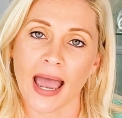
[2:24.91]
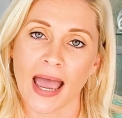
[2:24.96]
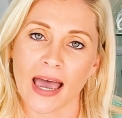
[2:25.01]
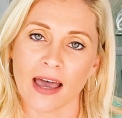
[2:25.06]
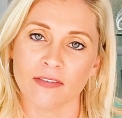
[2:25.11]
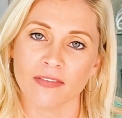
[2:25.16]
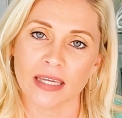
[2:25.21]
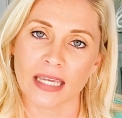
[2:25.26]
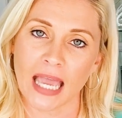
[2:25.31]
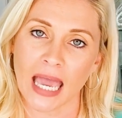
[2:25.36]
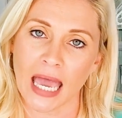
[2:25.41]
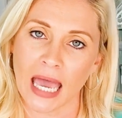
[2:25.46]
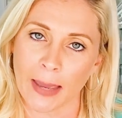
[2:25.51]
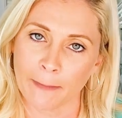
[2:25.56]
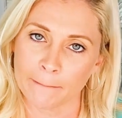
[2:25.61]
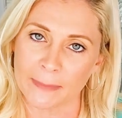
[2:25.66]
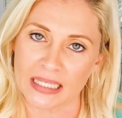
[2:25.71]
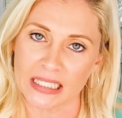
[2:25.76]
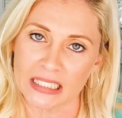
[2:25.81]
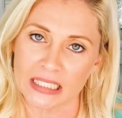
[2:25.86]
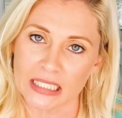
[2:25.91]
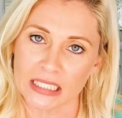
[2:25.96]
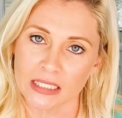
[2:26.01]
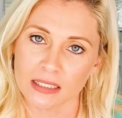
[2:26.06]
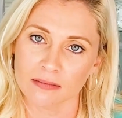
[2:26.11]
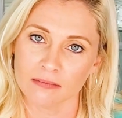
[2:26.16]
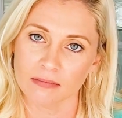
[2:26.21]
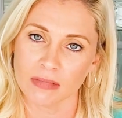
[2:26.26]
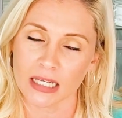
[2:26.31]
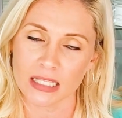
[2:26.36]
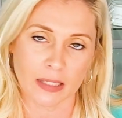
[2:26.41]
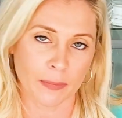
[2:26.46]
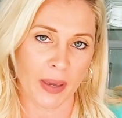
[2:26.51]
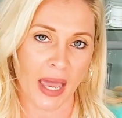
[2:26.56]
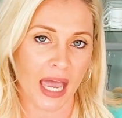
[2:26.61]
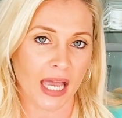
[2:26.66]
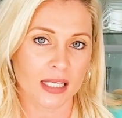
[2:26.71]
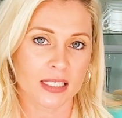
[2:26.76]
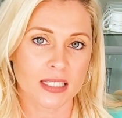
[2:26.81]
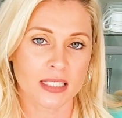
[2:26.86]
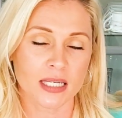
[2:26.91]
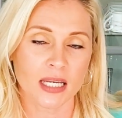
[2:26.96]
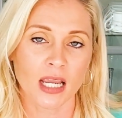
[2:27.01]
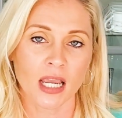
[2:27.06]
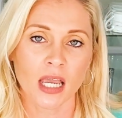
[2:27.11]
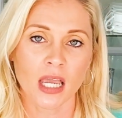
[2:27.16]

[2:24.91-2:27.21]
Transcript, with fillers: having happened in the past.